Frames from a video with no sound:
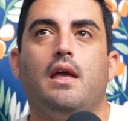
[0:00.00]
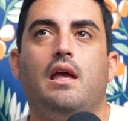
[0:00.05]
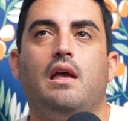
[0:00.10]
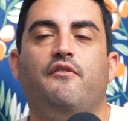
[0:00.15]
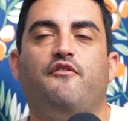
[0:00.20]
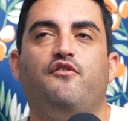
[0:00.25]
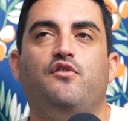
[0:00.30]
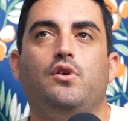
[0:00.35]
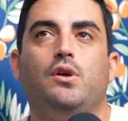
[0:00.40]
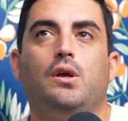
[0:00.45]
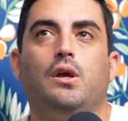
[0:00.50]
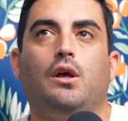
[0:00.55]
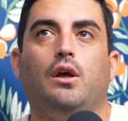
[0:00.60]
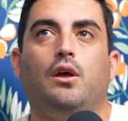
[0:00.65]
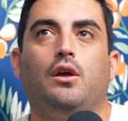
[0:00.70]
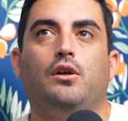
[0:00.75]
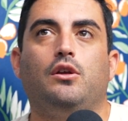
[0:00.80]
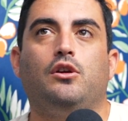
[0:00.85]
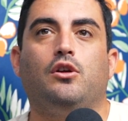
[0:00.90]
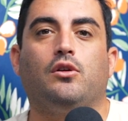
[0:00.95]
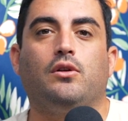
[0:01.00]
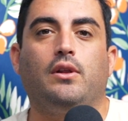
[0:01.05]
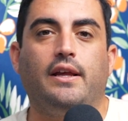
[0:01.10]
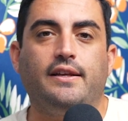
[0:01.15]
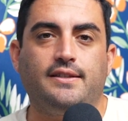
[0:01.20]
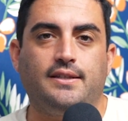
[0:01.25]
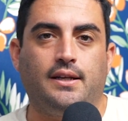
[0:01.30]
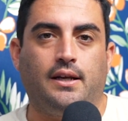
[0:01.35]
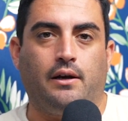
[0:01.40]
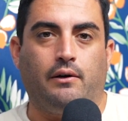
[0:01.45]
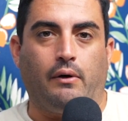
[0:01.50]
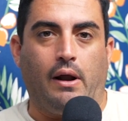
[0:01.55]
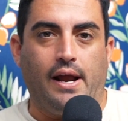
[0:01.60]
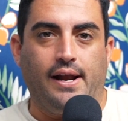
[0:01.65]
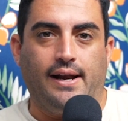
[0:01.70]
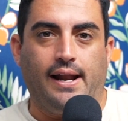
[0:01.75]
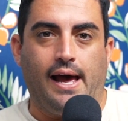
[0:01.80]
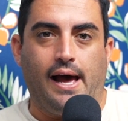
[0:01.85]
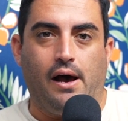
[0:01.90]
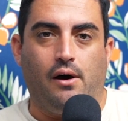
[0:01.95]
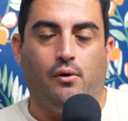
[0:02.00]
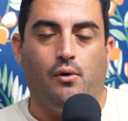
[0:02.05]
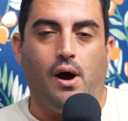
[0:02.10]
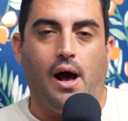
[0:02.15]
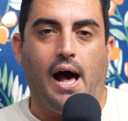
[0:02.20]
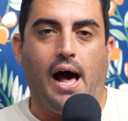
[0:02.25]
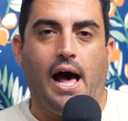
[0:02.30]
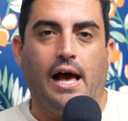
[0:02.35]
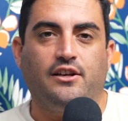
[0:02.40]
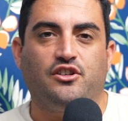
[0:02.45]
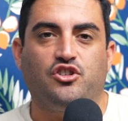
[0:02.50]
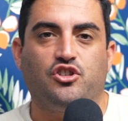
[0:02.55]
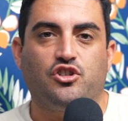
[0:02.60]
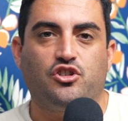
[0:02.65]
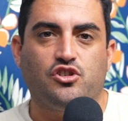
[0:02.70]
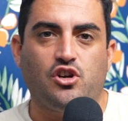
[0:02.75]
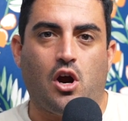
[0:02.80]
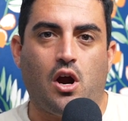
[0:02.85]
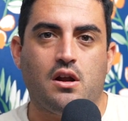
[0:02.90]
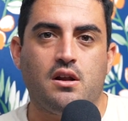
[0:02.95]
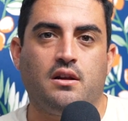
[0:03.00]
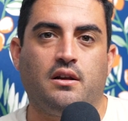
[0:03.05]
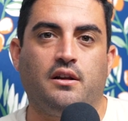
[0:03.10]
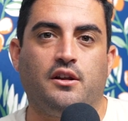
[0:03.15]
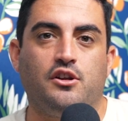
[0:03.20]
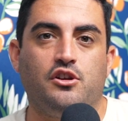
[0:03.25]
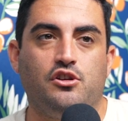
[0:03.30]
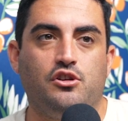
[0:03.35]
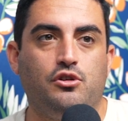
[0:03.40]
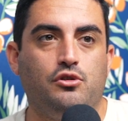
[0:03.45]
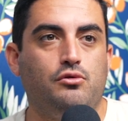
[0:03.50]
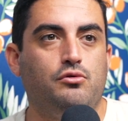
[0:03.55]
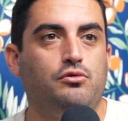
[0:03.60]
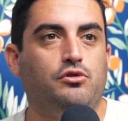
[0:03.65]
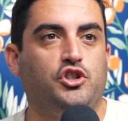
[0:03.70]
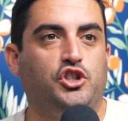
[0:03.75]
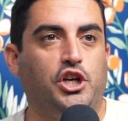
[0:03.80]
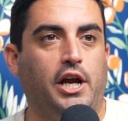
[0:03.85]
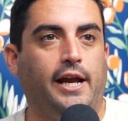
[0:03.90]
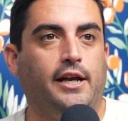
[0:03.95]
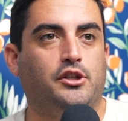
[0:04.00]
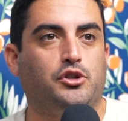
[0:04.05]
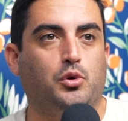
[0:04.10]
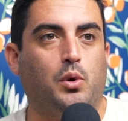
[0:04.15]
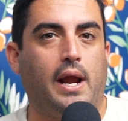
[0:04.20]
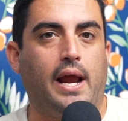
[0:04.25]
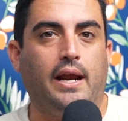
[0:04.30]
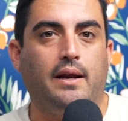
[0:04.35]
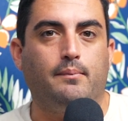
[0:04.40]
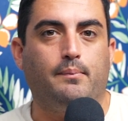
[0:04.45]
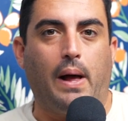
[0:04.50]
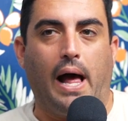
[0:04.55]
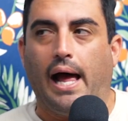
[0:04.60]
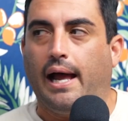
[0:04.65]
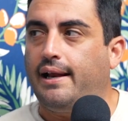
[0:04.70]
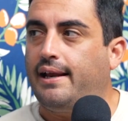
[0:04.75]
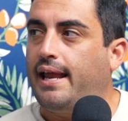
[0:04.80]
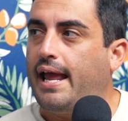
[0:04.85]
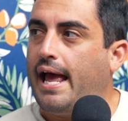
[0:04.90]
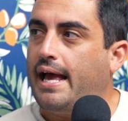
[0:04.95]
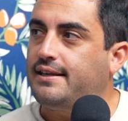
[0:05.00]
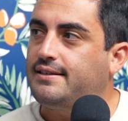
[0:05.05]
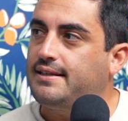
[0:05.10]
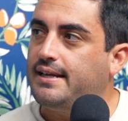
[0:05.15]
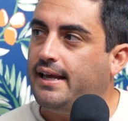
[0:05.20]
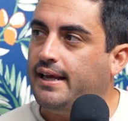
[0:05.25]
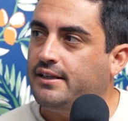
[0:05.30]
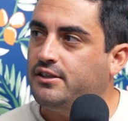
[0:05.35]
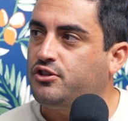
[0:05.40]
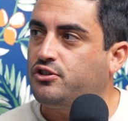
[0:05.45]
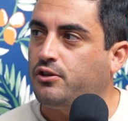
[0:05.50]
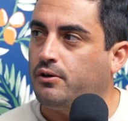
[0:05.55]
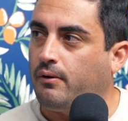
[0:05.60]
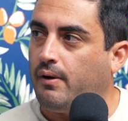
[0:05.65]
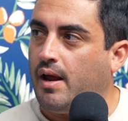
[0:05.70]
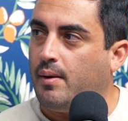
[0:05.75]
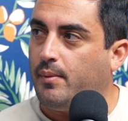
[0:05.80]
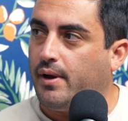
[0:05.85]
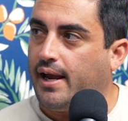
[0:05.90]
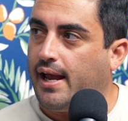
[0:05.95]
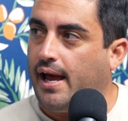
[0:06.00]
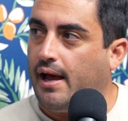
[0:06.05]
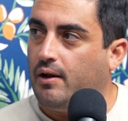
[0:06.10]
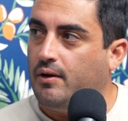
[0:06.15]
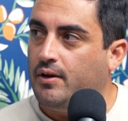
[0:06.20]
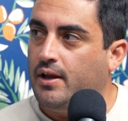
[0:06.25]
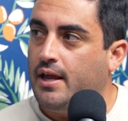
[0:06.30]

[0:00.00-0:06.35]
If you're listening right now, I started a new JTrain Podcast Instagram account.